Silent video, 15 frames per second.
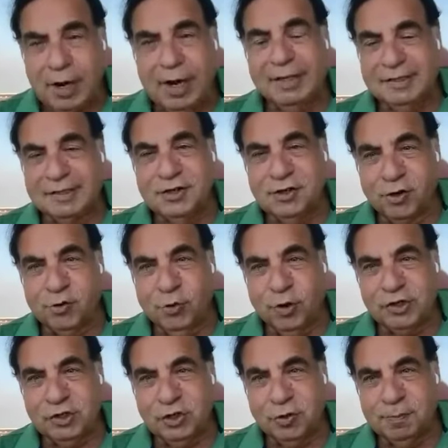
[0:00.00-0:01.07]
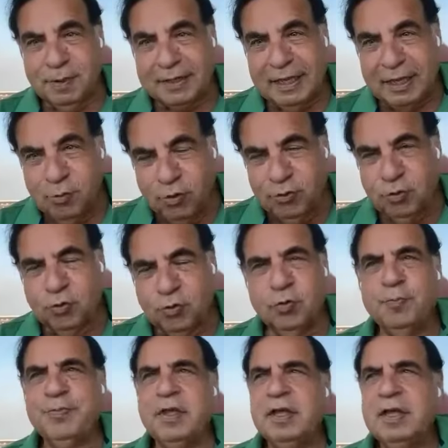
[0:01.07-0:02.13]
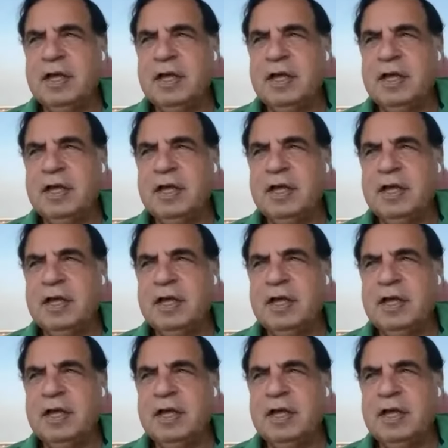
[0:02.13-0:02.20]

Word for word: will answer your question, but I want to.